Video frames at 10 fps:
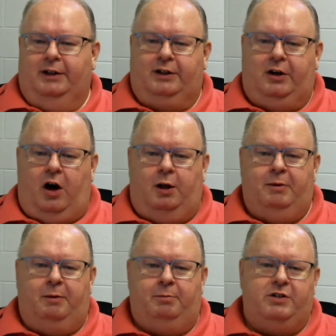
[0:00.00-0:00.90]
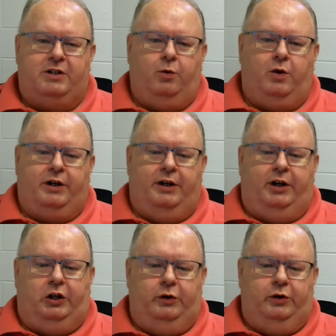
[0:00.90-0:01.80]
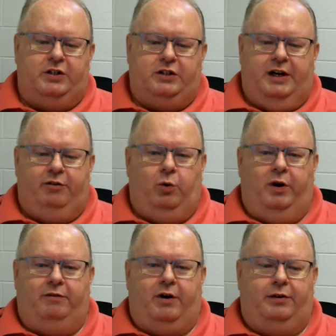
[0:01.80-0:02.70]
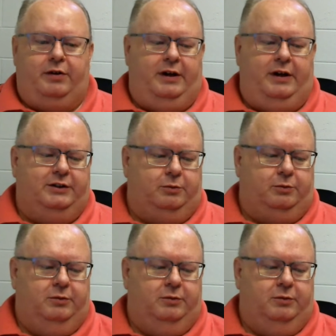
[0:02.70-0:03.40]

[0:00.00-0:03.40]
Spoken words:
call them up and say, we're going to include this in every one of our things, and